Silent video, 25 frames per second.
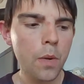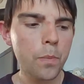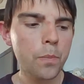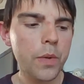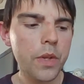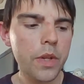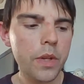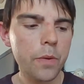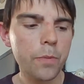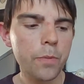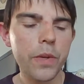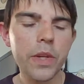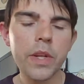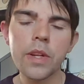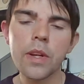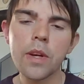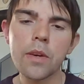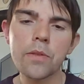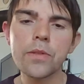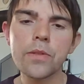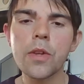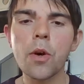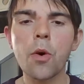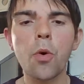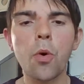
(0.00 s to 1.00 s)
But then we can
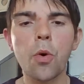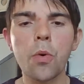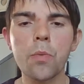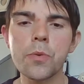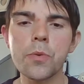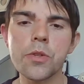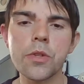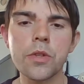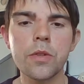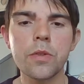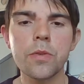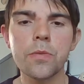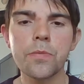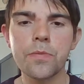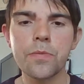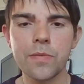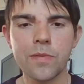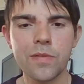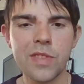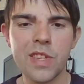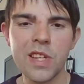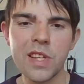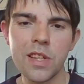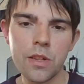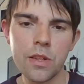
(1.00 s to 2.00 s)
have that option of
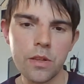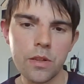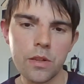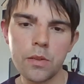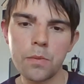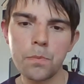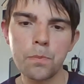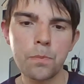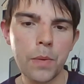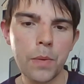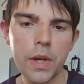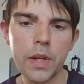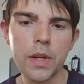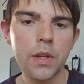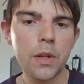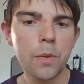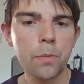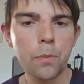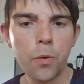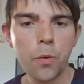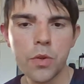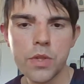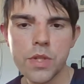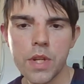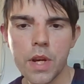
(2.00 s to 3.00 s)
making it
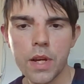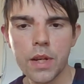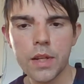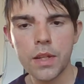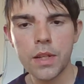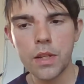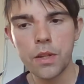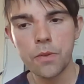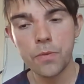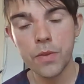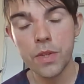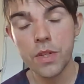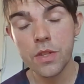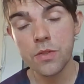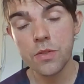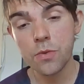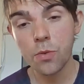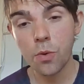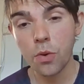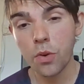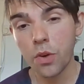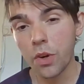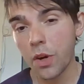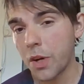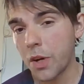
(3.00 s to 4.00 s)
more attacking if it's
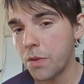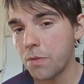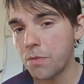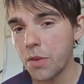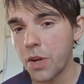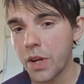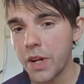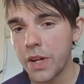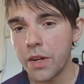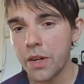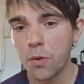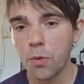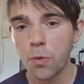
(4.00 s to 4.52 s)
not going right,